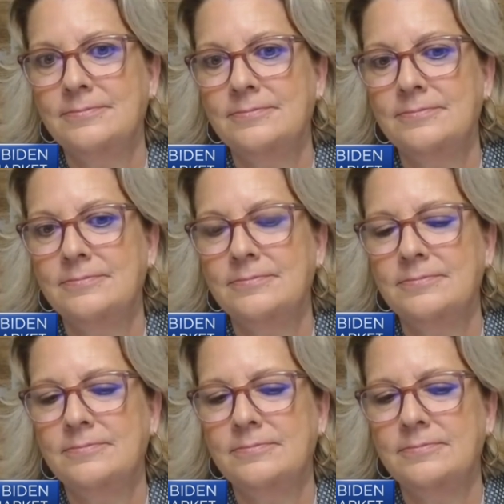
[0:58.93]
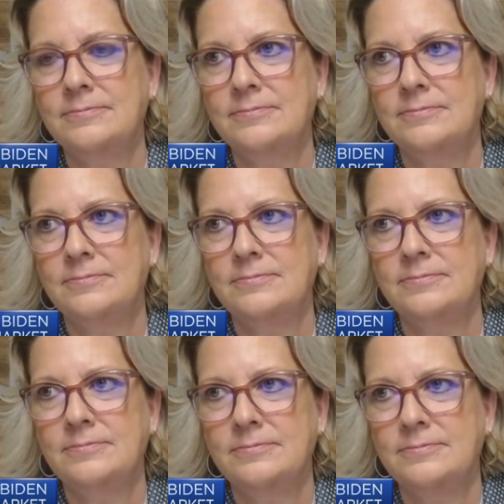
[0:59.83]

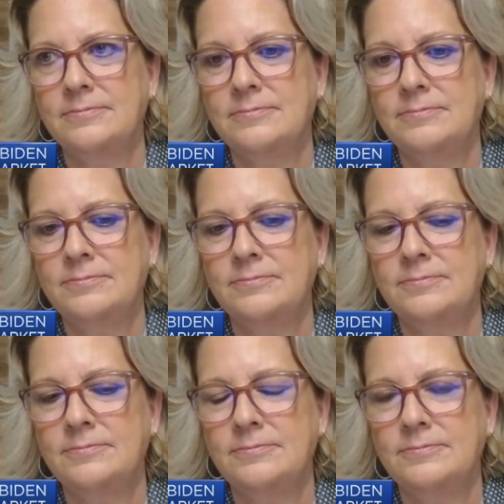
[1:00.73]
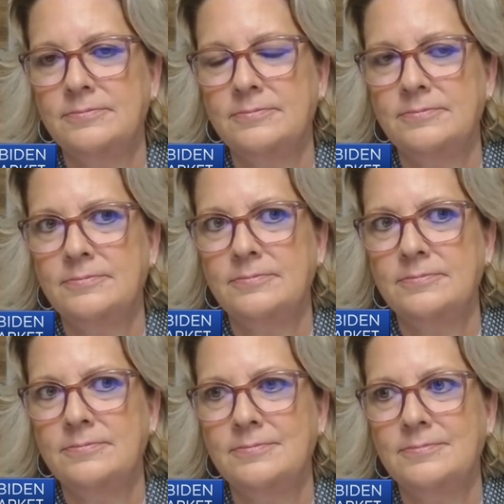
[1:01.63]

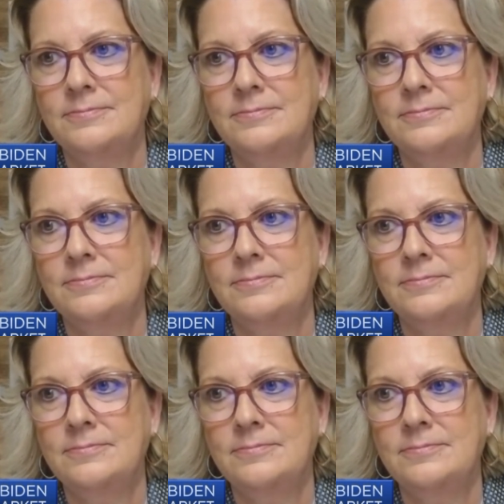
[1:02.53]
(not speaking)